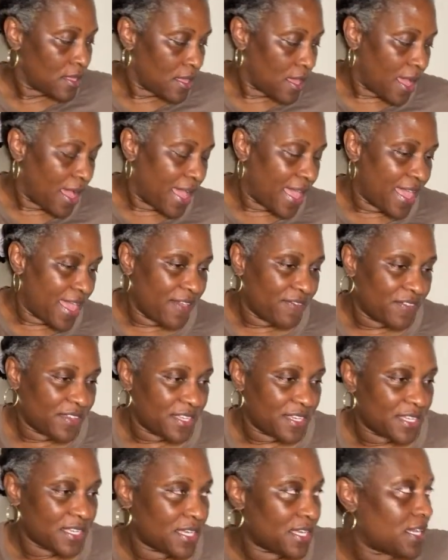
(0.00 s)
I have
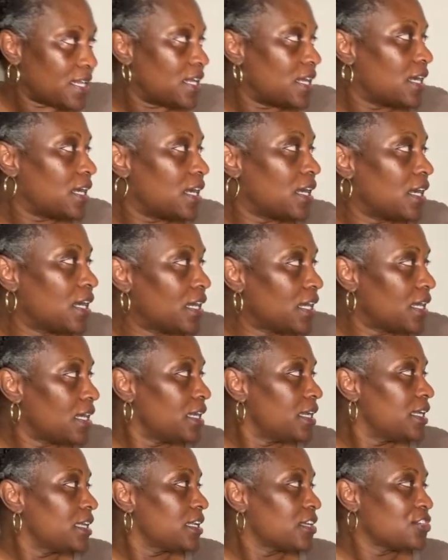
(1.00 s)
it
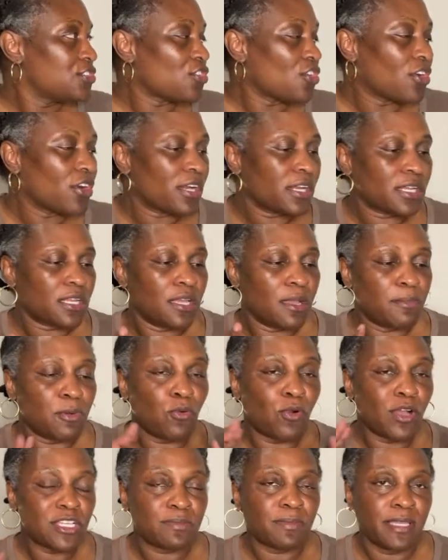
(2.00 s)
in the dark. I'm gonna
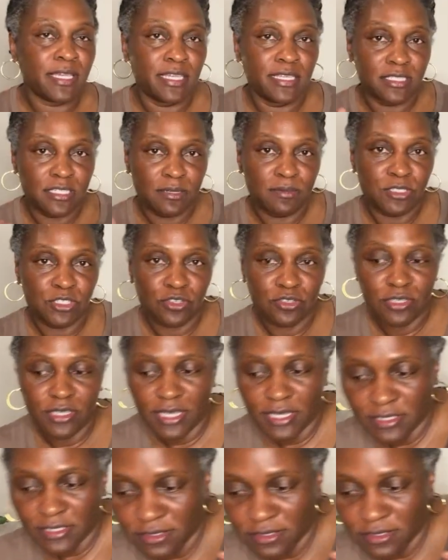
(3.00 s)
wash my hands and I'm gonna show you guys